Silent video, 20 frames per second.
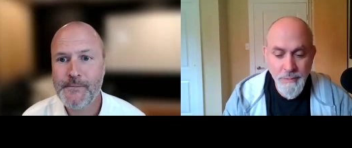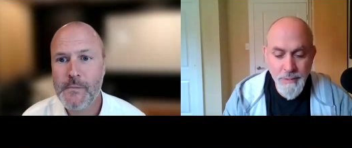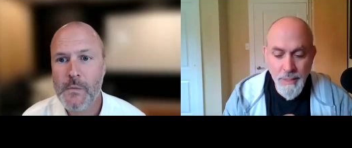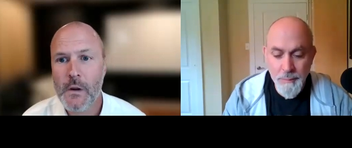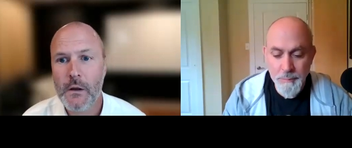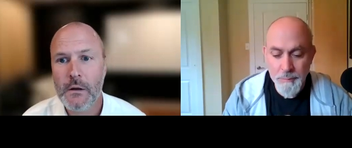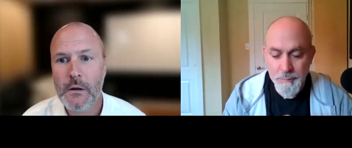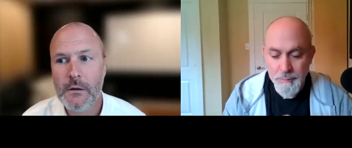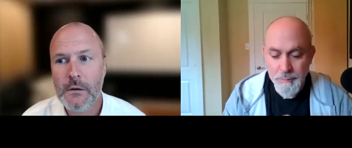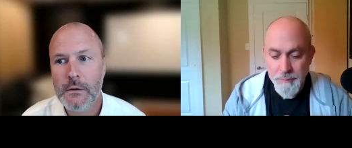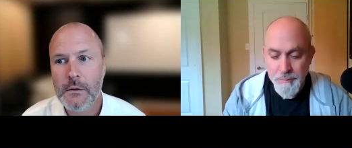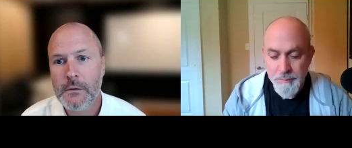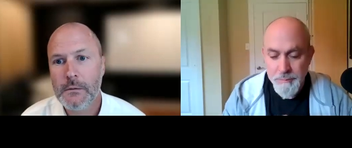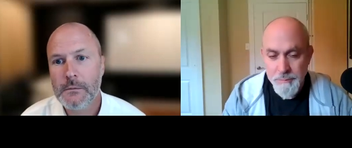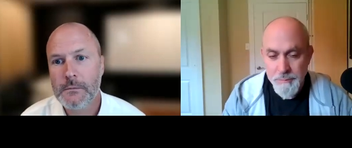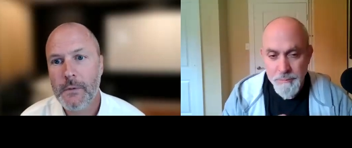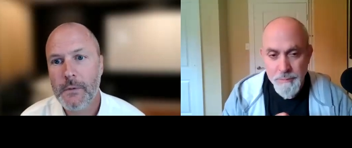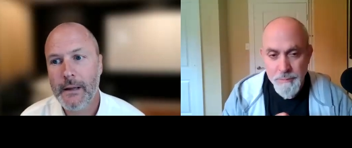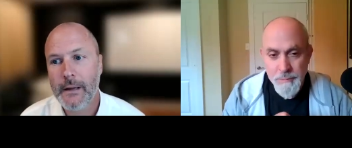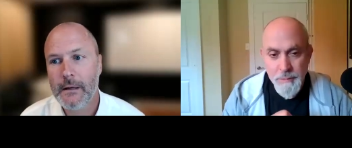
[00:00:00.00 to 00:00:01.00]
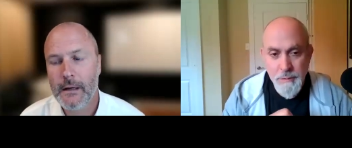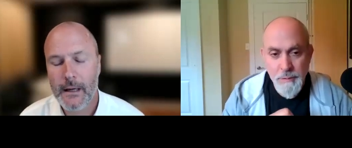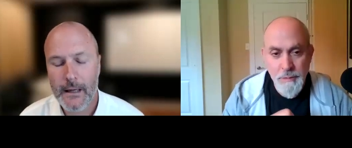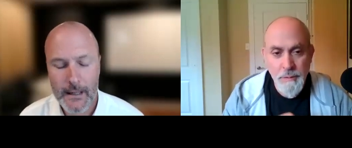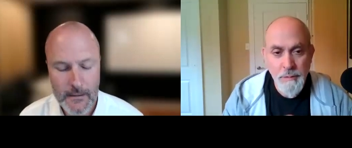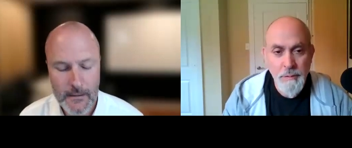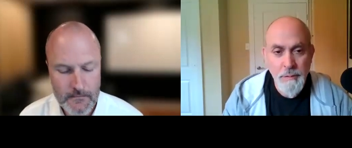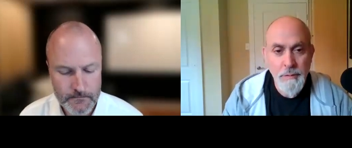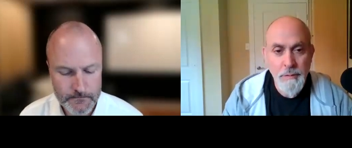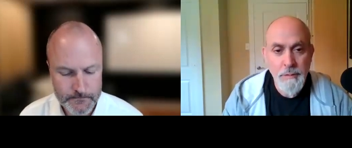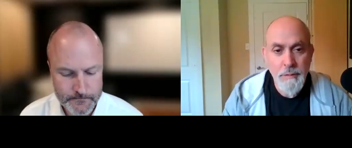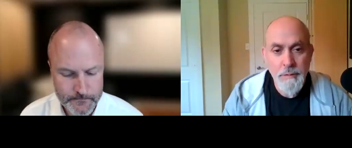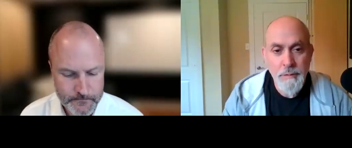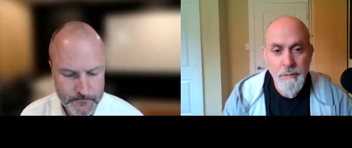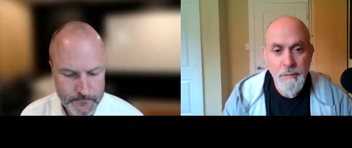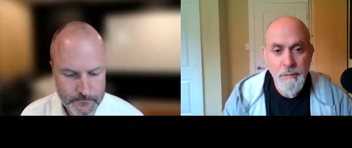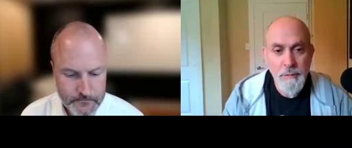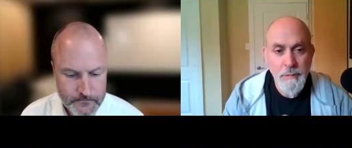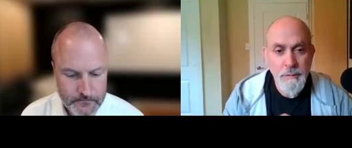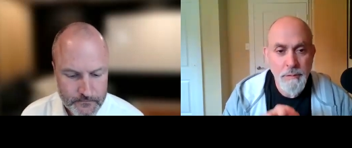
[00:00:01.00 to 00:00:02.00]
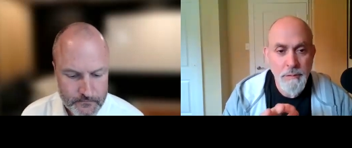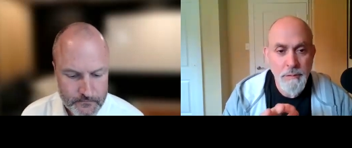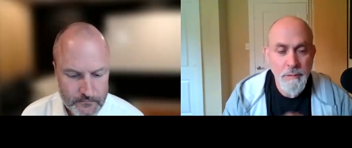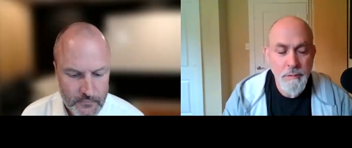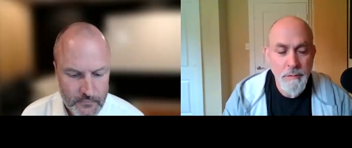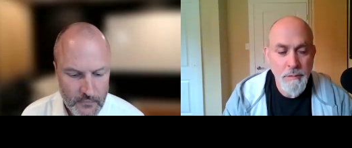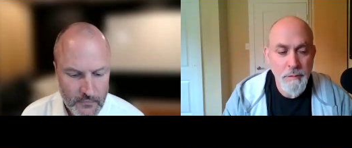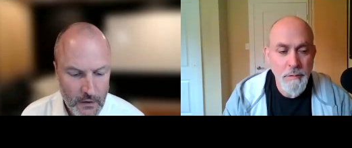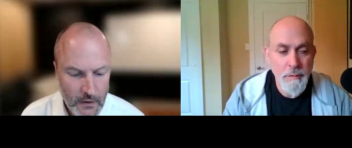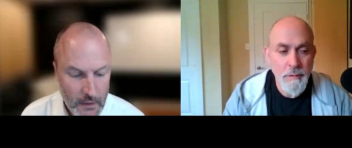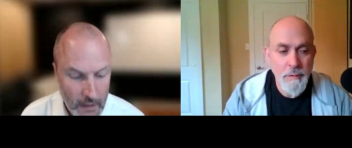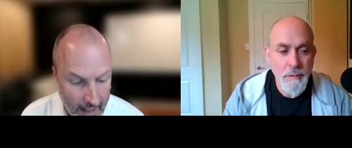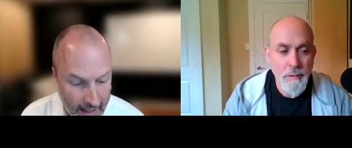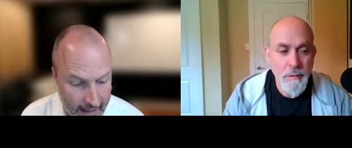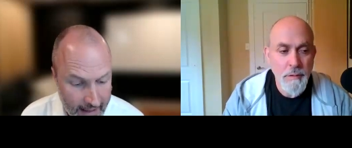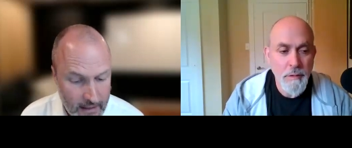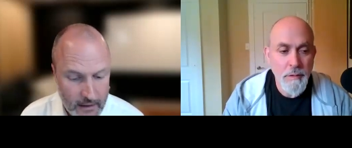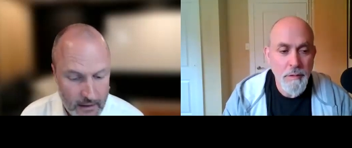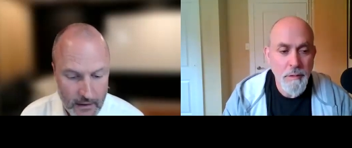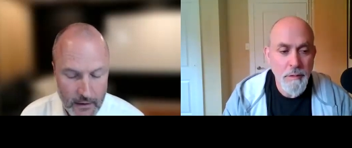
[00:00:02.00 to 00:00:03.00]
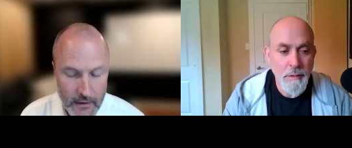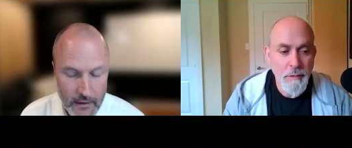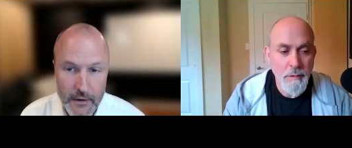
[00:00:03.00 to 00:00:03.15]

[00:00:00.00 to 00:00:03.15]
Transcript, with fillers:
Speaker 1: Yep. Right. Um, like